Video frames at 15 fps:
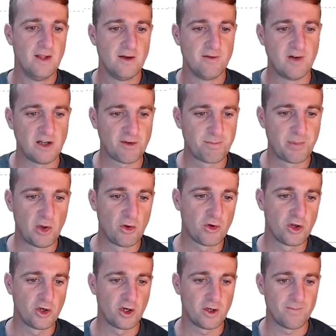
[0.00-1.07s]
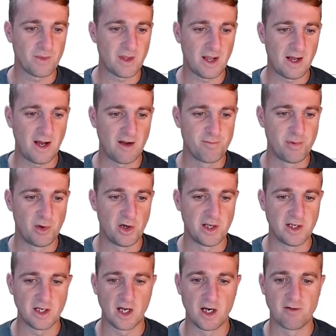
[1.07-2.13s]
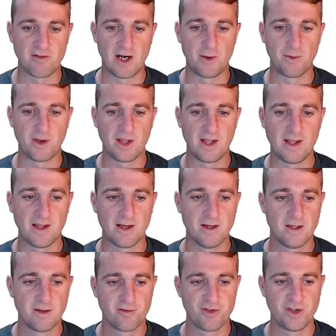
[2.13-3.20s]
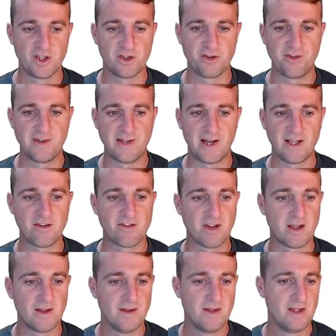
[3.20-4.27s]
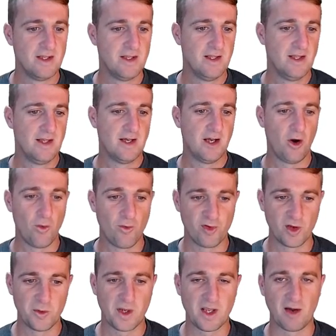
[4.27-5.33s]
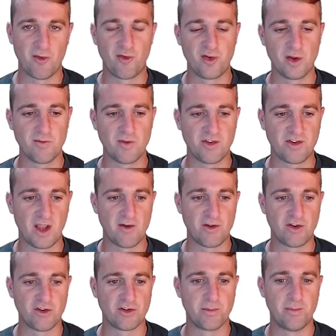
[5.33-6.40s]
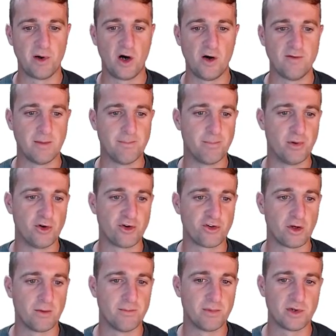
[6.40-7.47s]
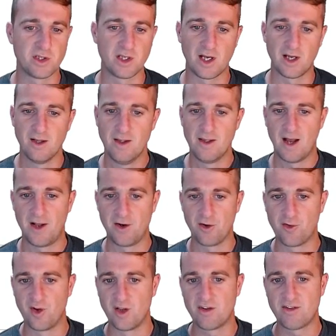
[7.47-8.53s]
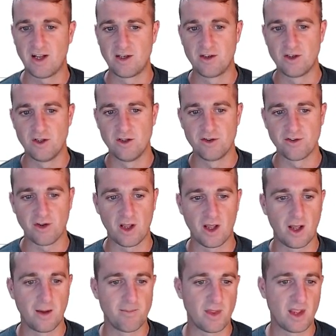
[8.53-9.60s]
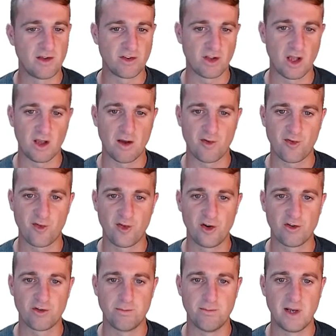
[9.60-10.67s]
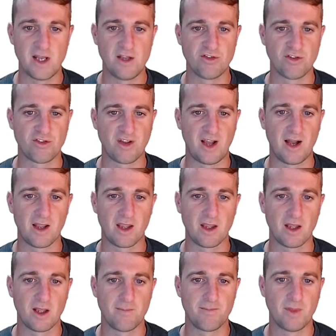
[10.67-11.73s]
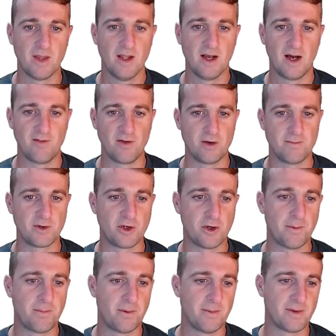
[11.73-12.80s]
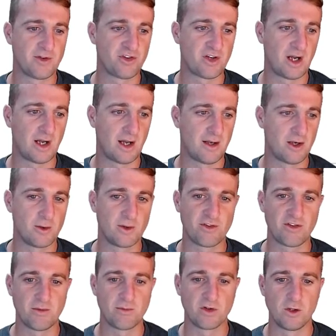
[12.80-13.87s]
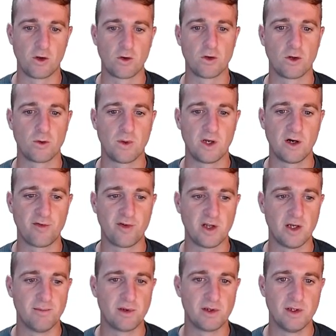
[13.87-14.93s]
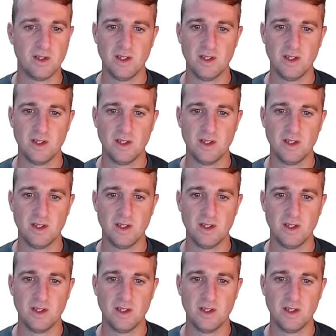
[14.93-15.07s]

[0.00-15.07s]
that's Polkadot. I've bought in at around here, $3.90. Hopefully we can flip this area to support and then push on. But yeah, I do think $10 is a first major target. I've not got up on my chart. I know it seems a long way off here, but